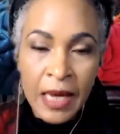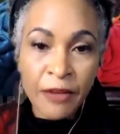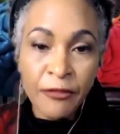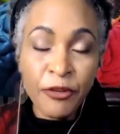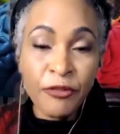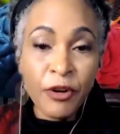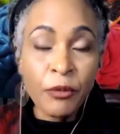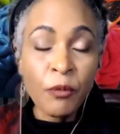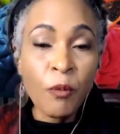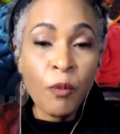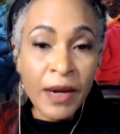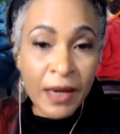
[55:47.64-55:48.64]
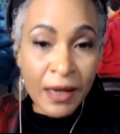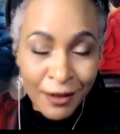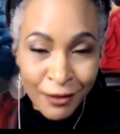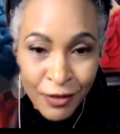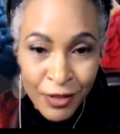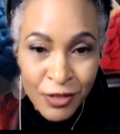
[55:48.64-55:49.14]
If you've got one
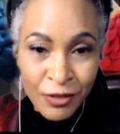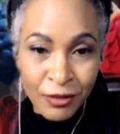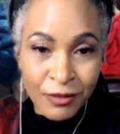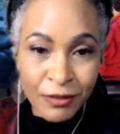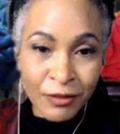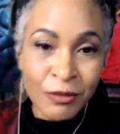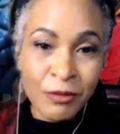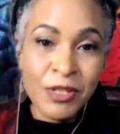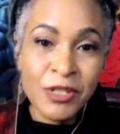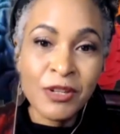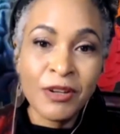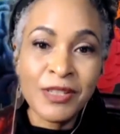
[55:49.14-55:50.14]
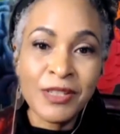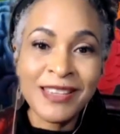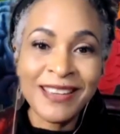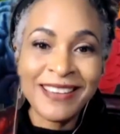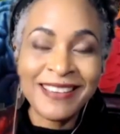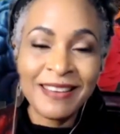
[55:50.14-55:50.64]
individual who is
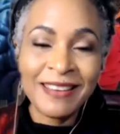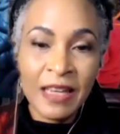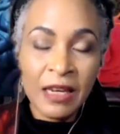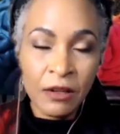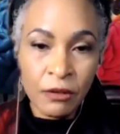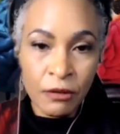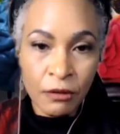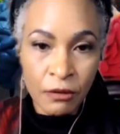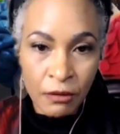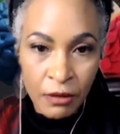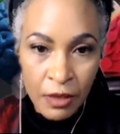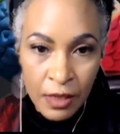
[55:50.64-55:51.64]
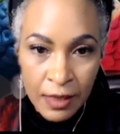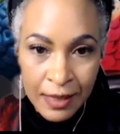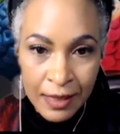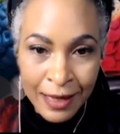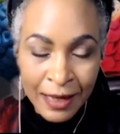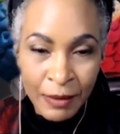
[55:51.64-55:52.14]
toxic, then you
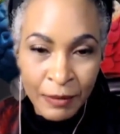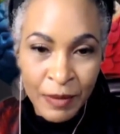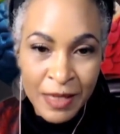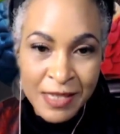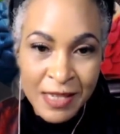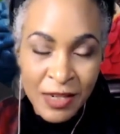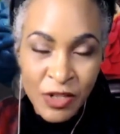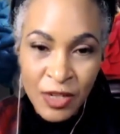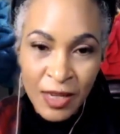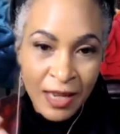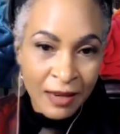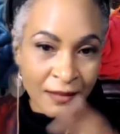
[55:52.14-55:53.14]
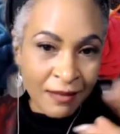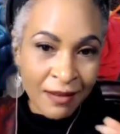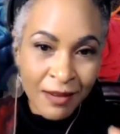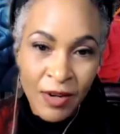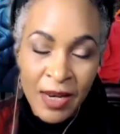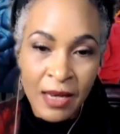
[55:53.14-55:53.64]
essentially can
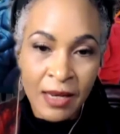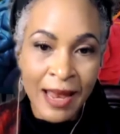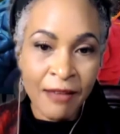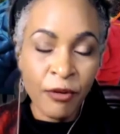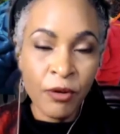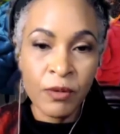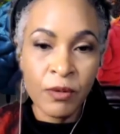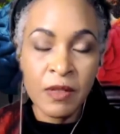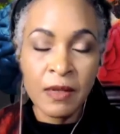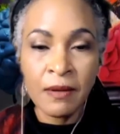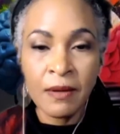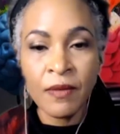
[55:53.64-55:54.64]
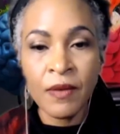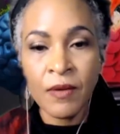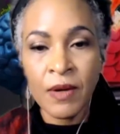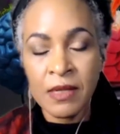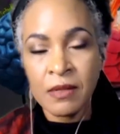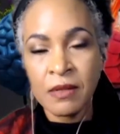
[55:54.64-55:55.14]
create havoc within the
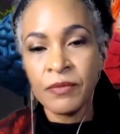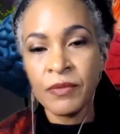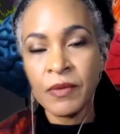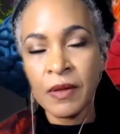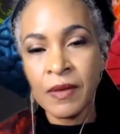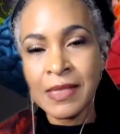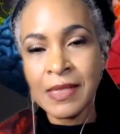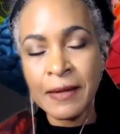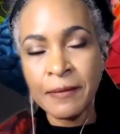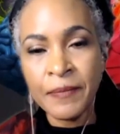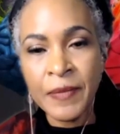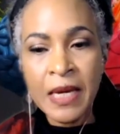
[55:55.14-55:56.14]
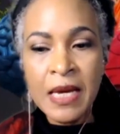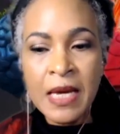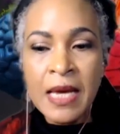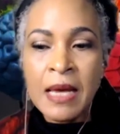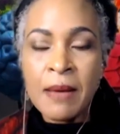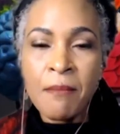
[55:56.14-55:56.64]
rest of the team.
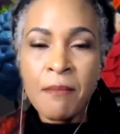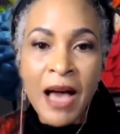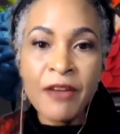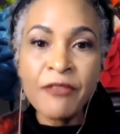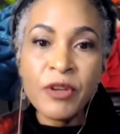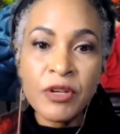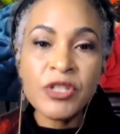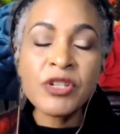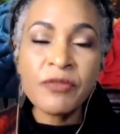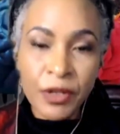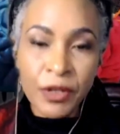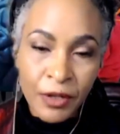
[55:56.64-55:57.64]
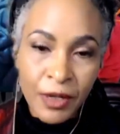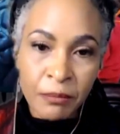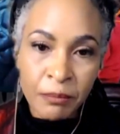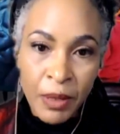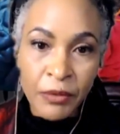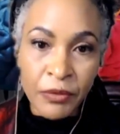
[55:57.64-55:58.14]
My view is you've got to look
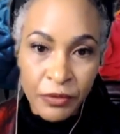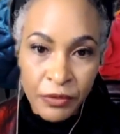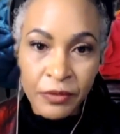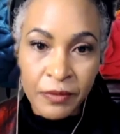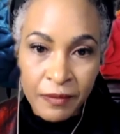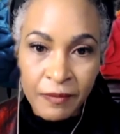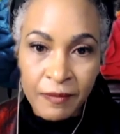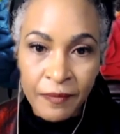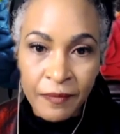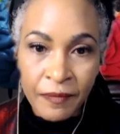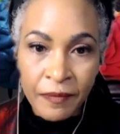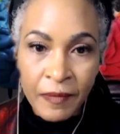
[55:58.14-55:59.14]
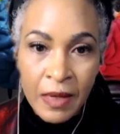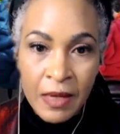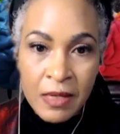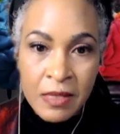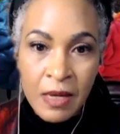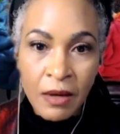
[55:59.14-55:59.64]
at both.
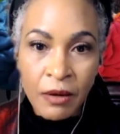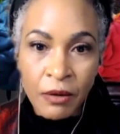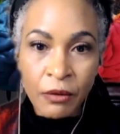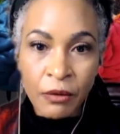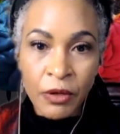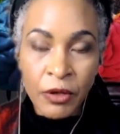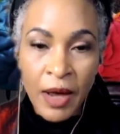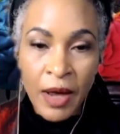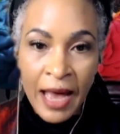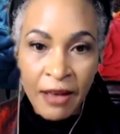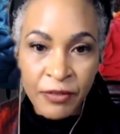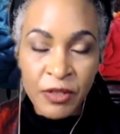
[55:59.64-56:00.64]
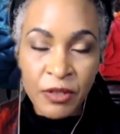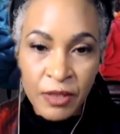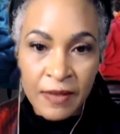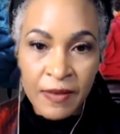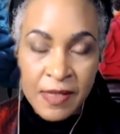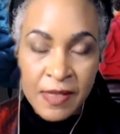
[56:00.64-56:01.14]
So you have to
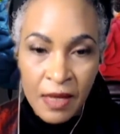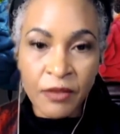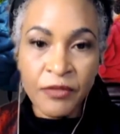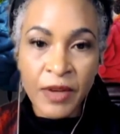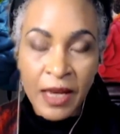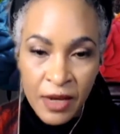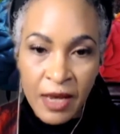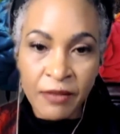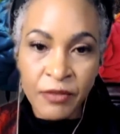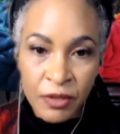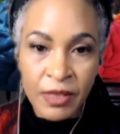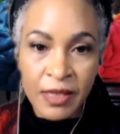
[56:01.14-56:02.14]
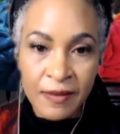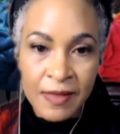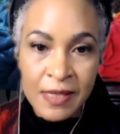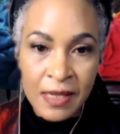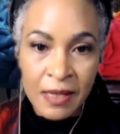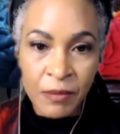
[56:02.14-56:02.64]
look at the self and you have to look at the
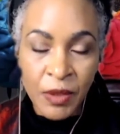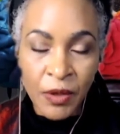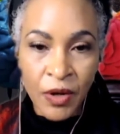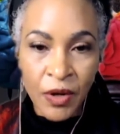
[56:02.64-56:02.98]
team. You